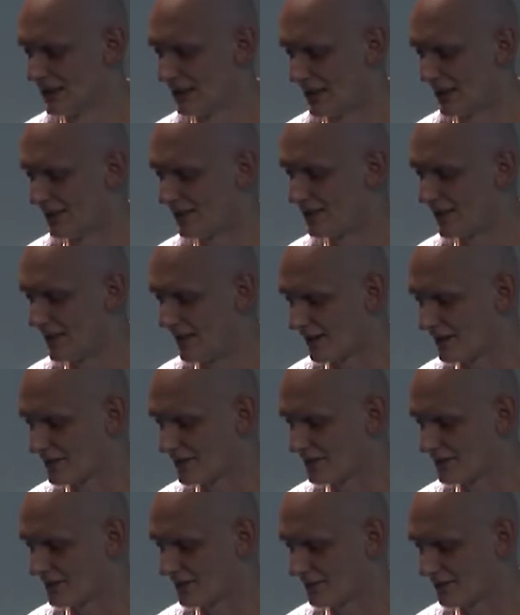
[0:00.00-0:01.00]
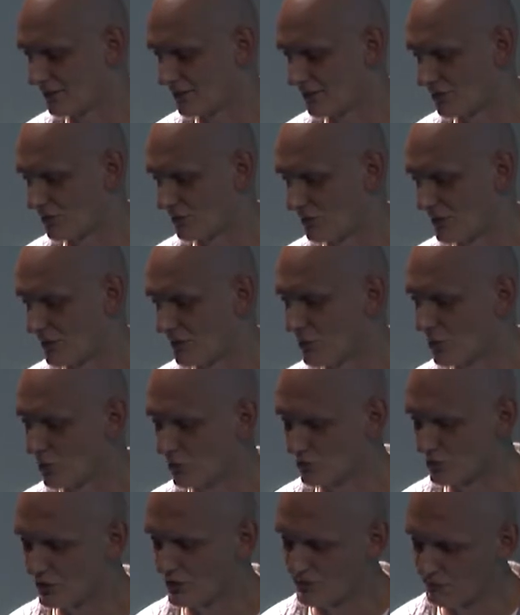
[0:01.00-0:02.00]
attacks from the
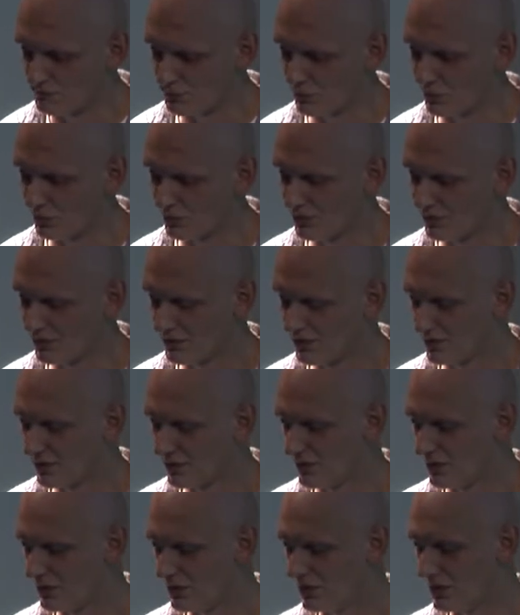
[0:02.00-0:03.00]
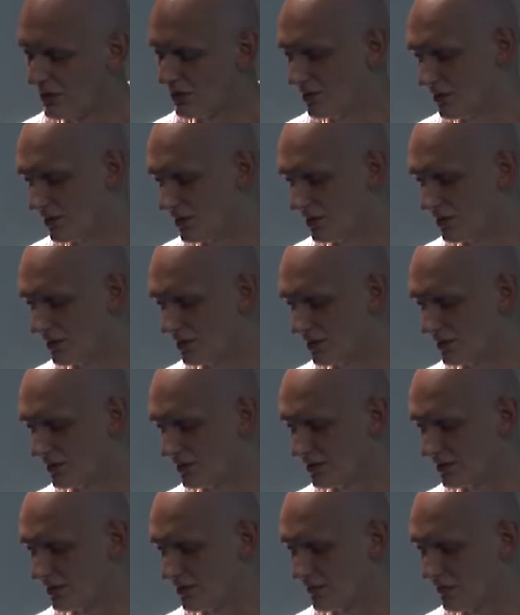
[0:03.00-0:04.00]
most simple to the, to the
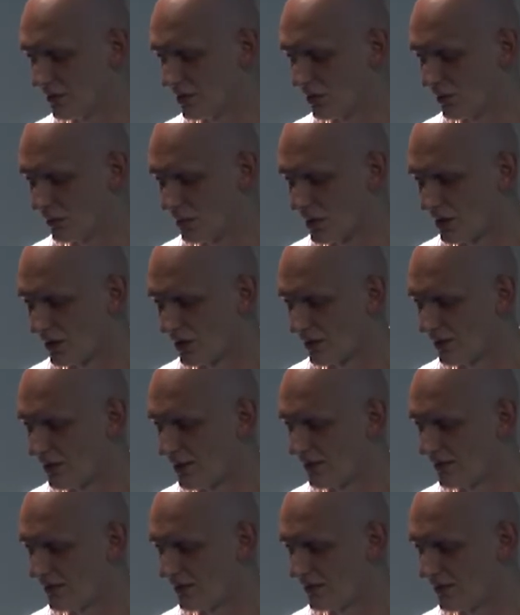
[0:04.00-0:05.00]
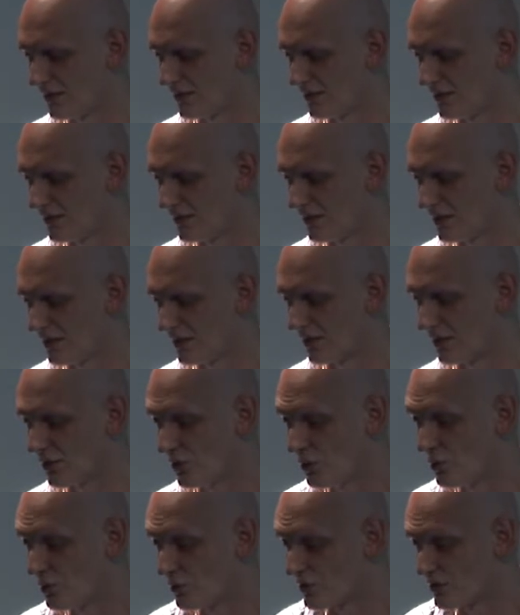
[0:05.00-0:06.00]
difficult one that that are
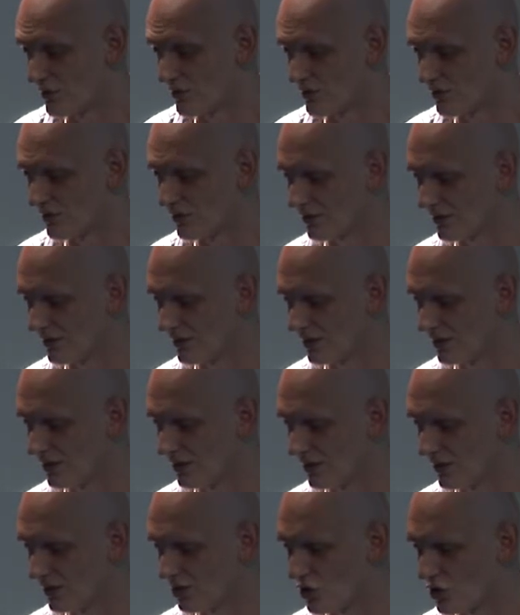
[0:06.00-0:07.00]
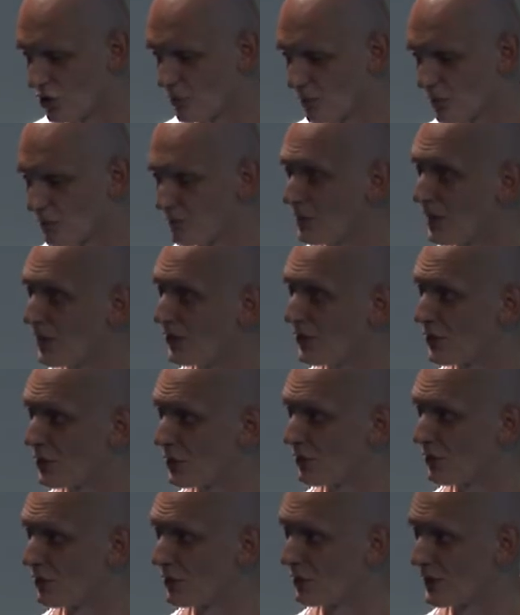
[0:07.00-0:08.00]
used in common buffer
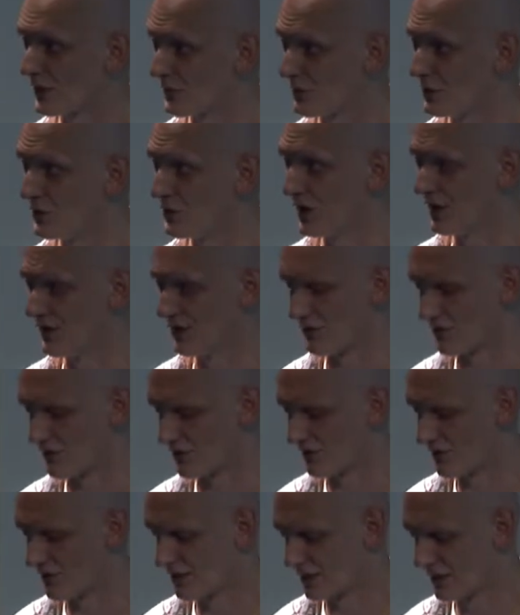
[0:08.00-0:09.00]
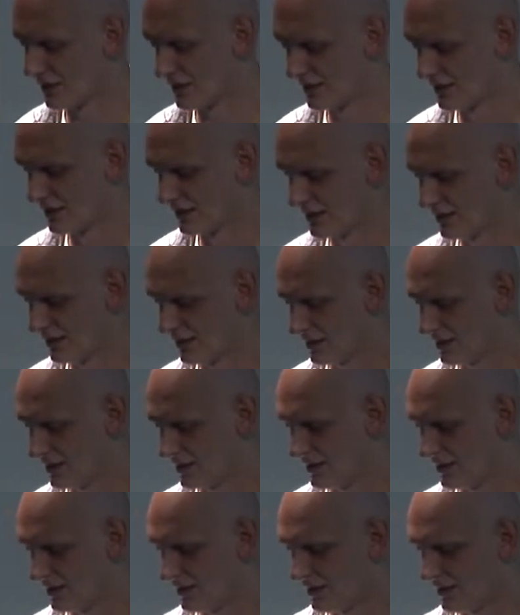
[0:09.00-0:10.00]
overflow exploitations.
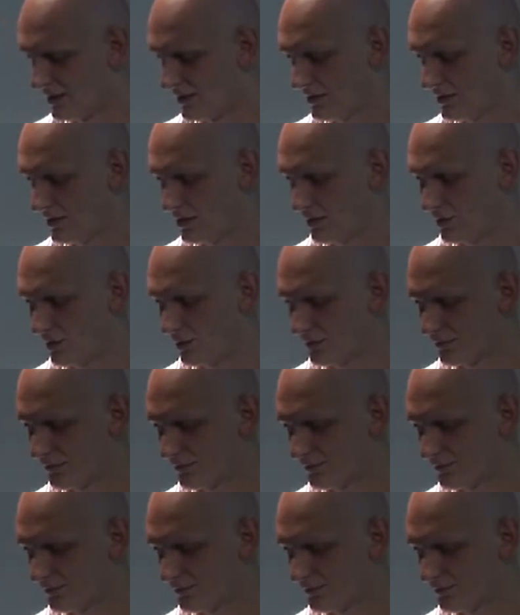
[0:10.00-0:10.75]
So